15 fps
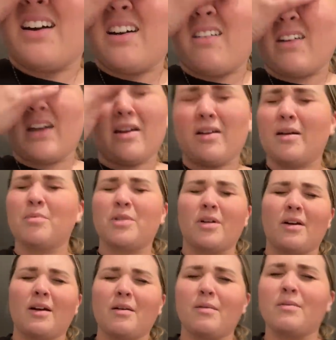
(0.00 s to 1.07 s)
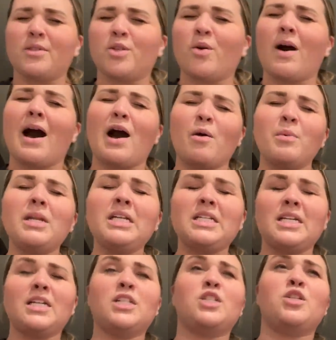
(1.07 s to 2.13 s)
Okay, I'm sorry. So how many
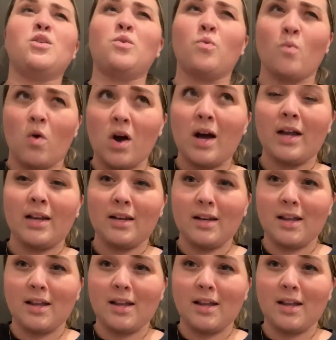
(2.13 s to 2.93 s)
tickets do you want?